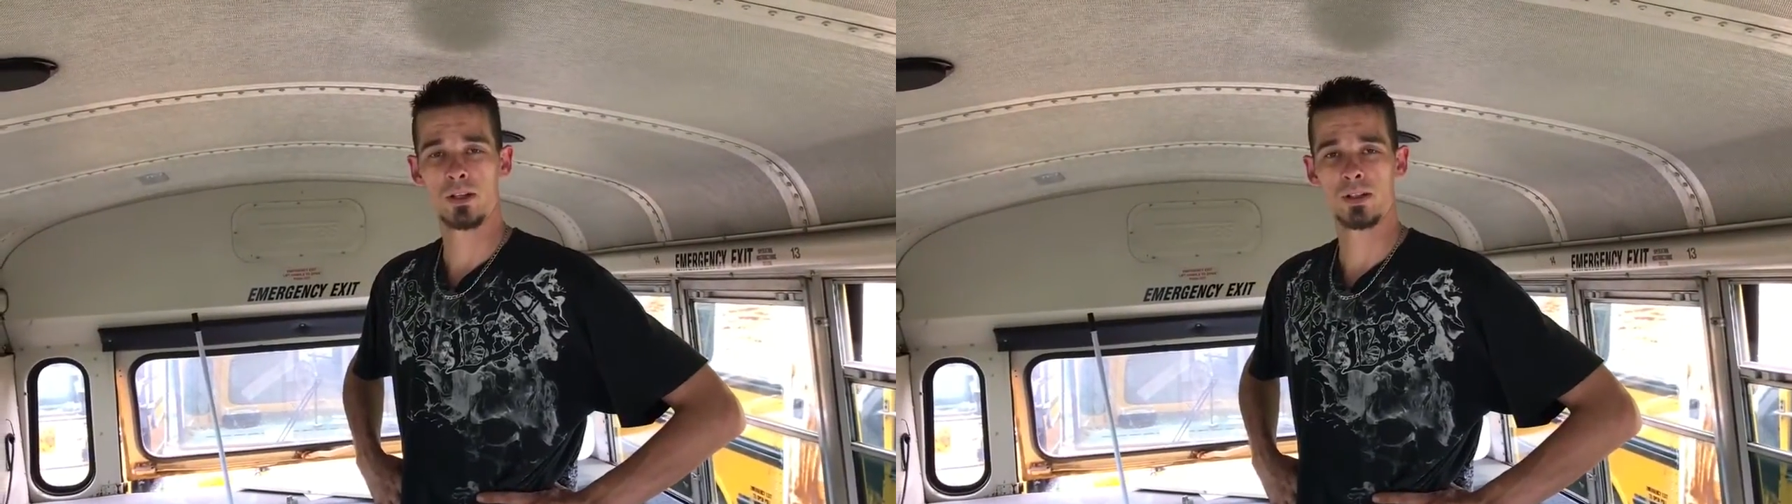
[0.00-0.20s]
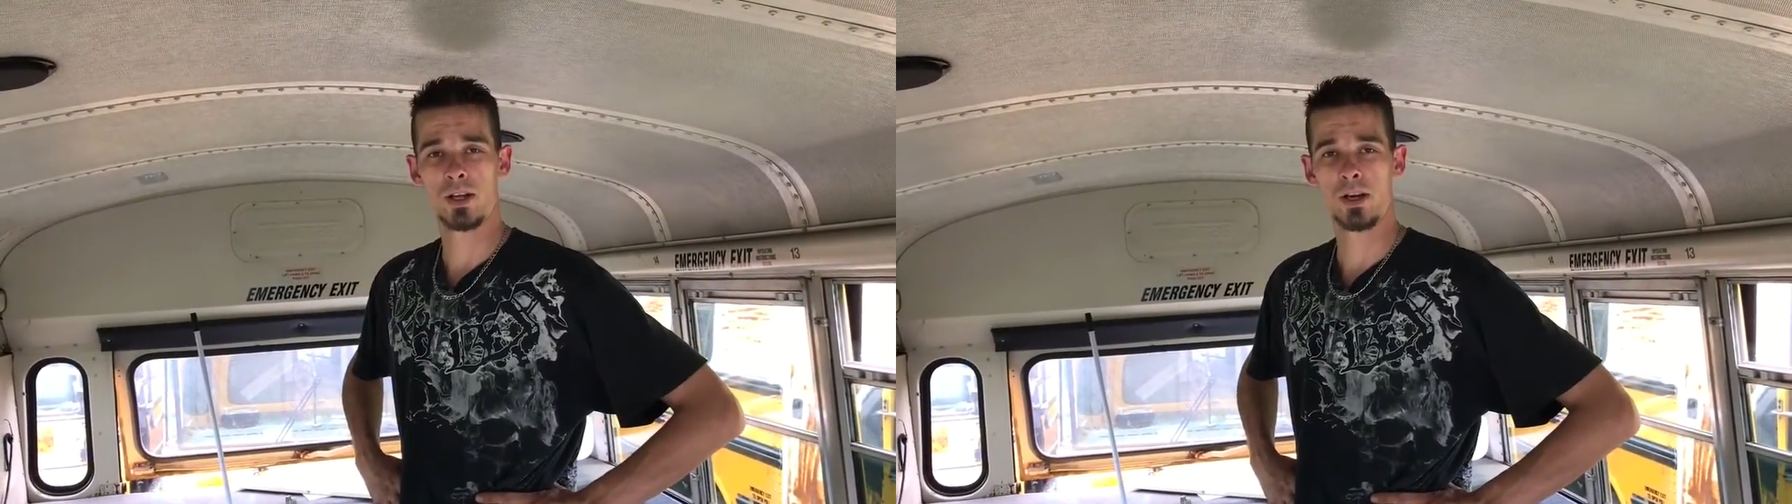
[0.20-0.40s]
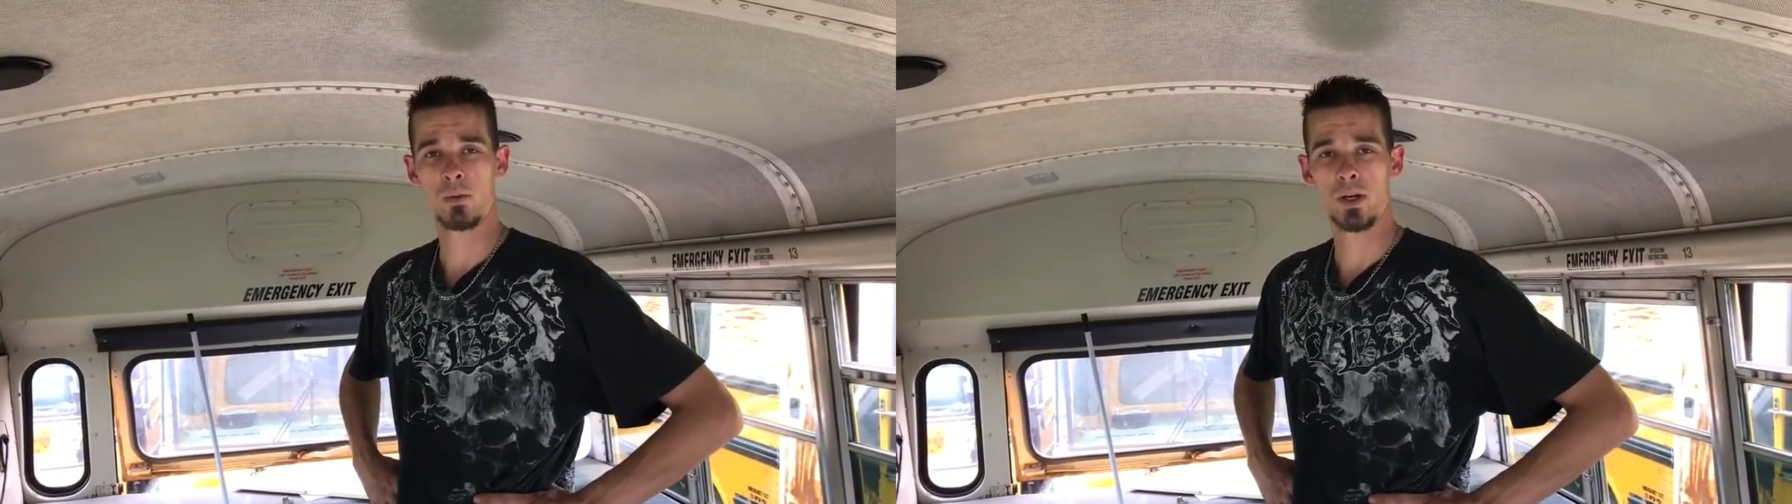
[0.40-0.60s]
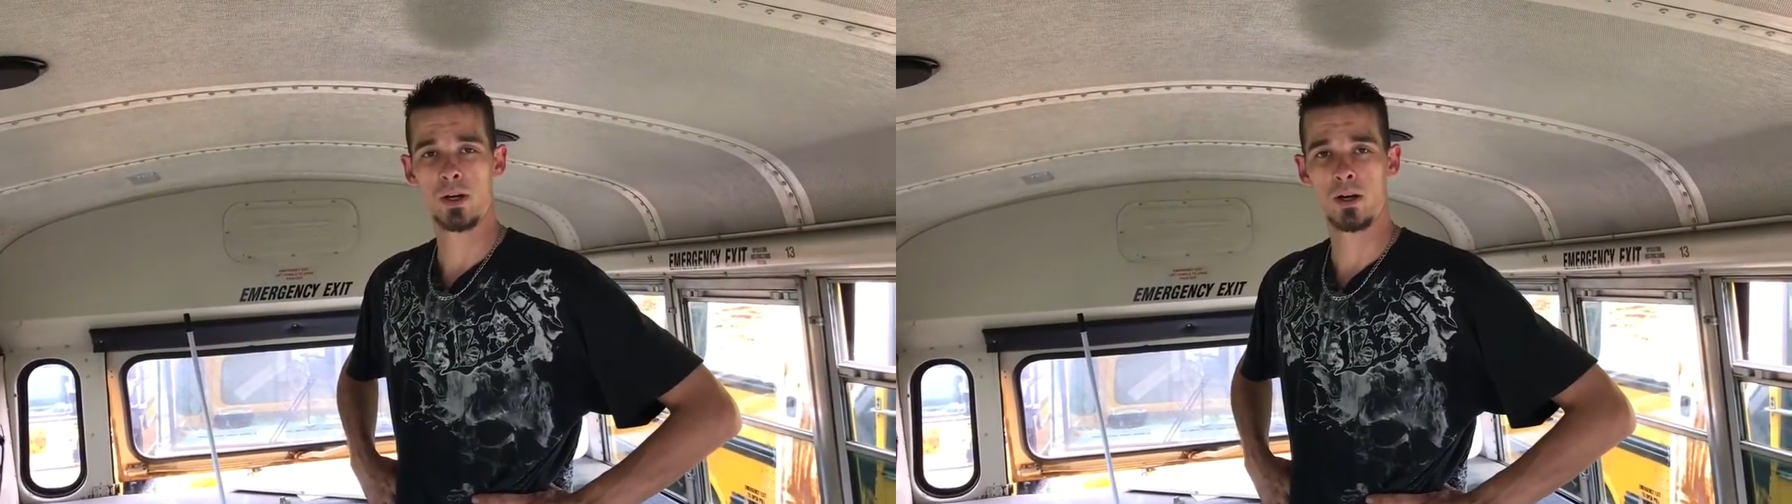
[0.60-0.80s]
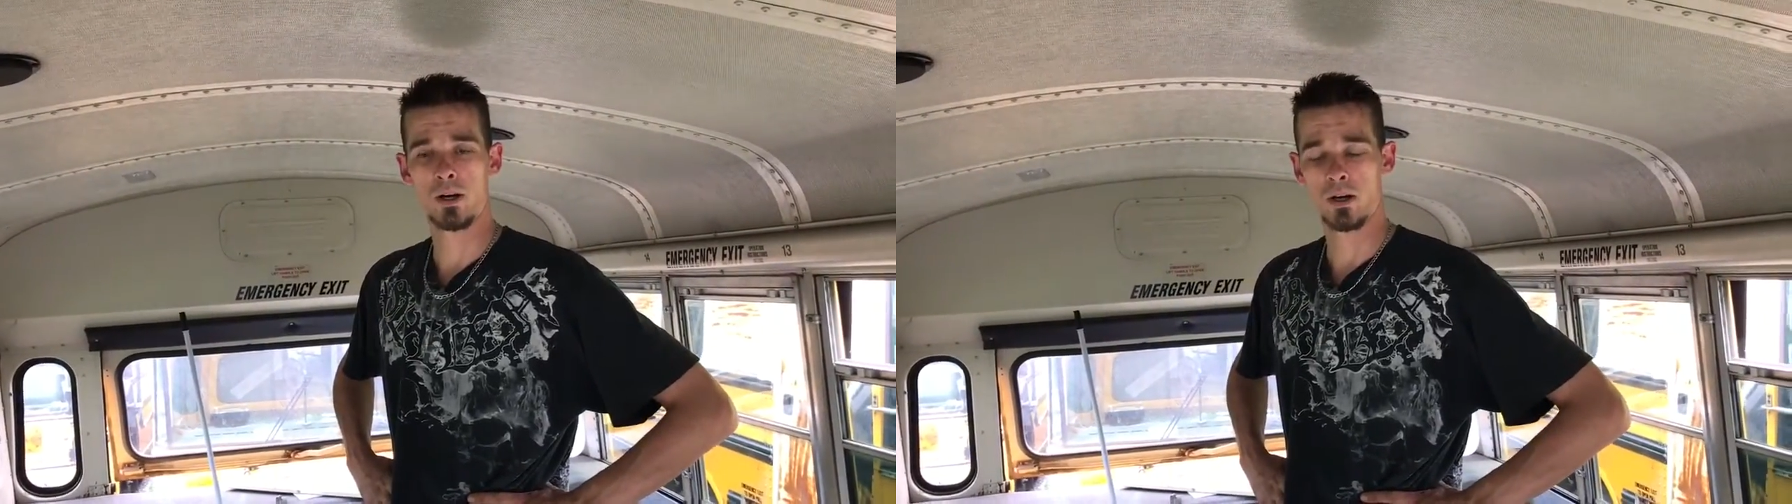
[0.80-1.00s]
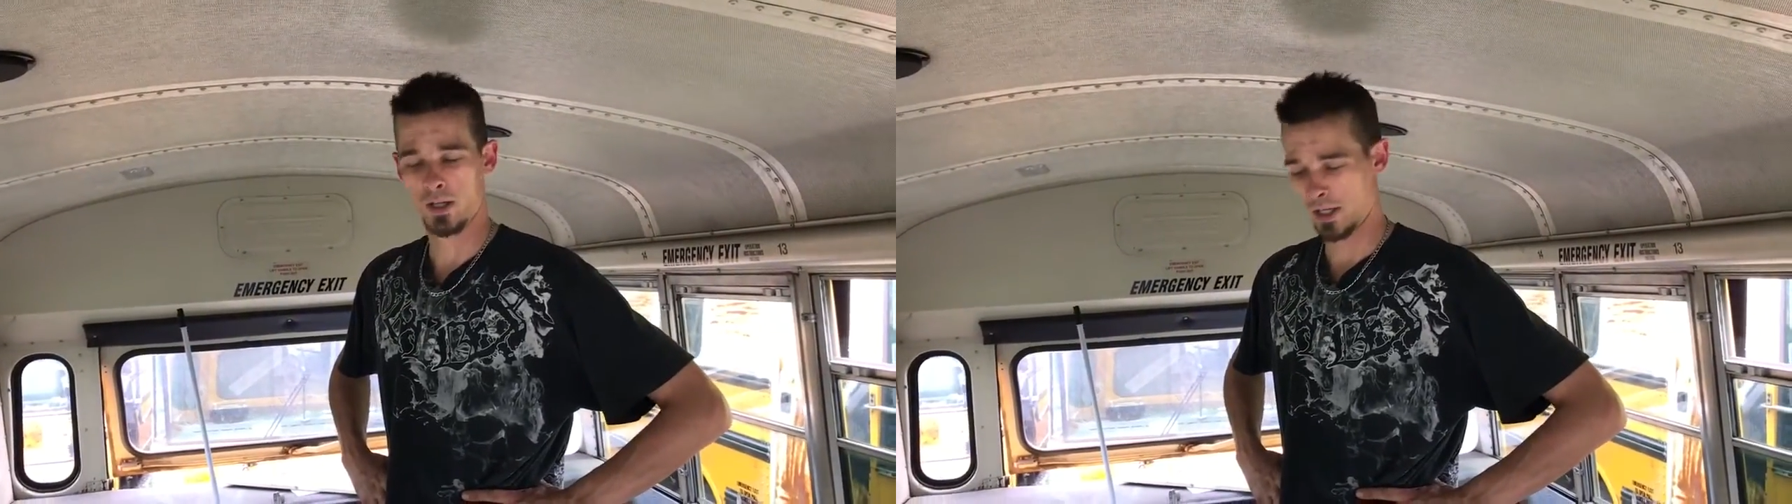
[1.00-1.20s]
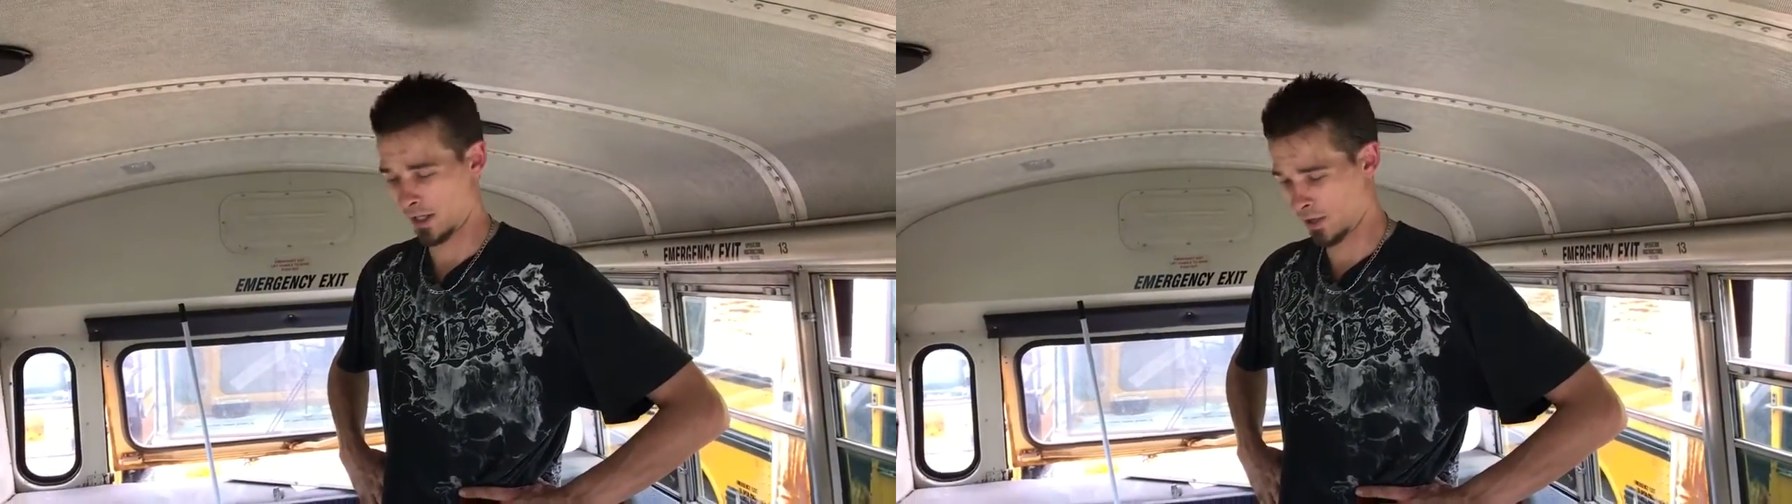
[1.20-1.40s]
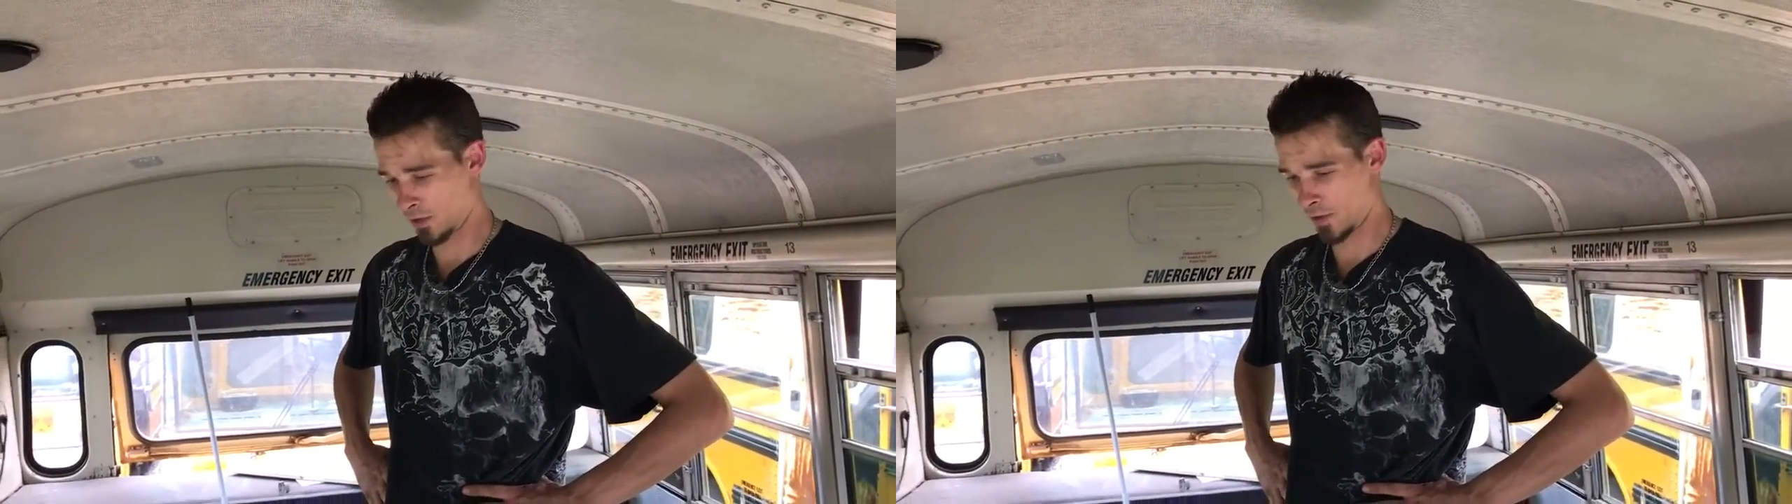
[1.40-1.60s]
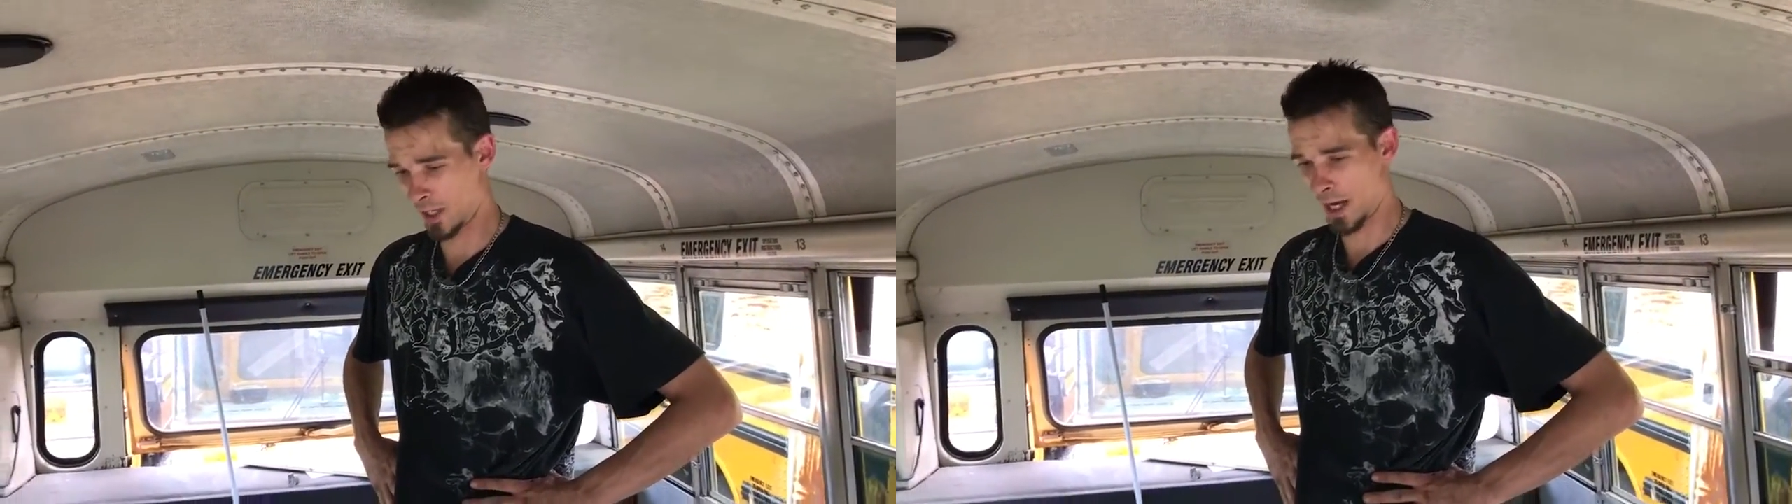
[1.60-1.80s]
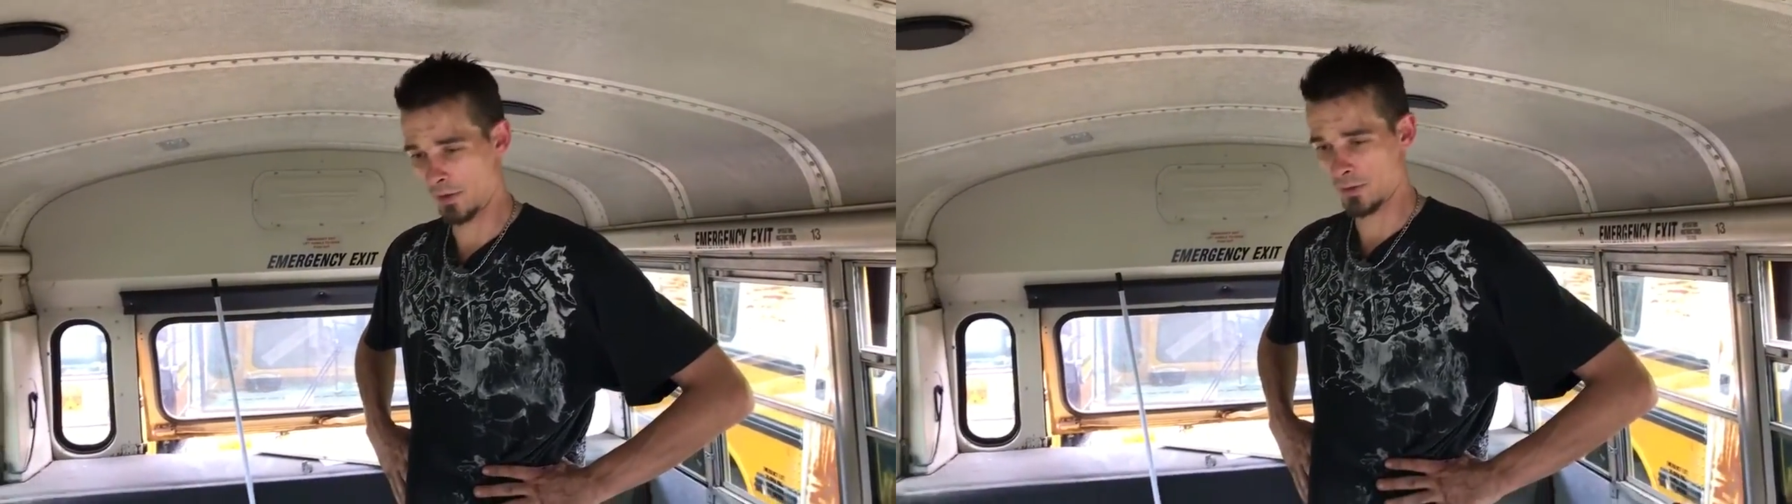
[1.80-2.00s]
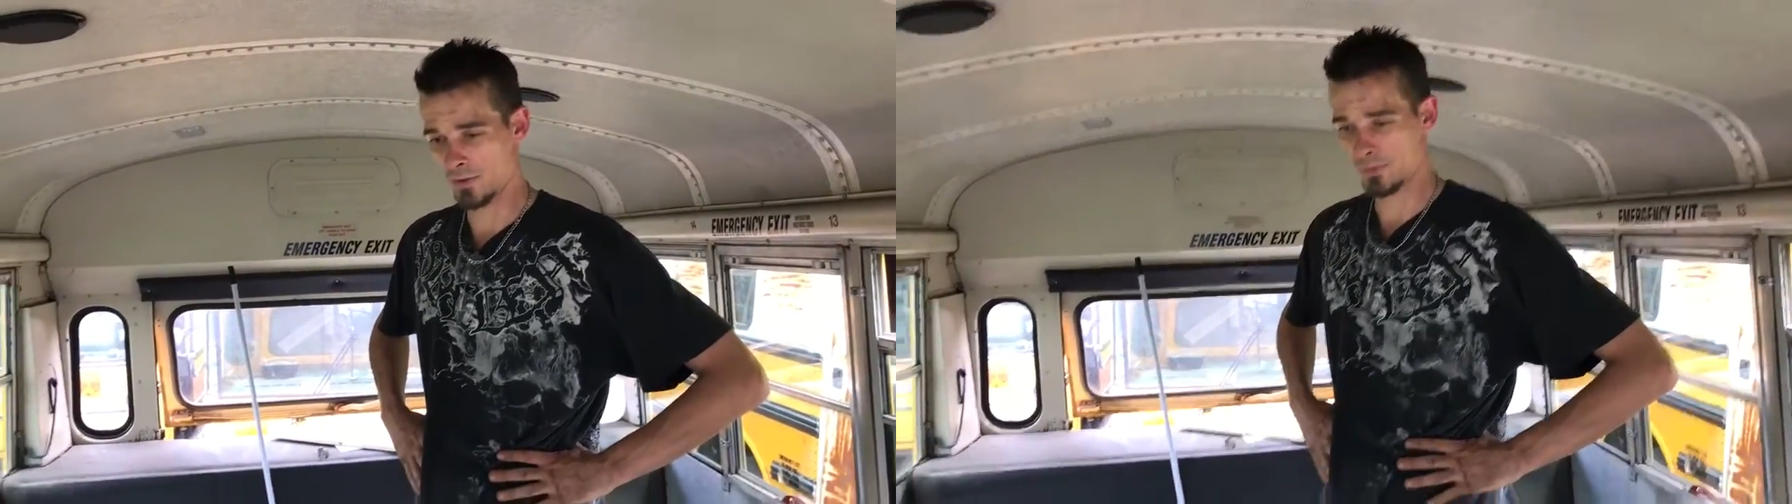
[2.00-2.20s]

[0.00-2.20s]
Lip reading: Today we are in here gridding out this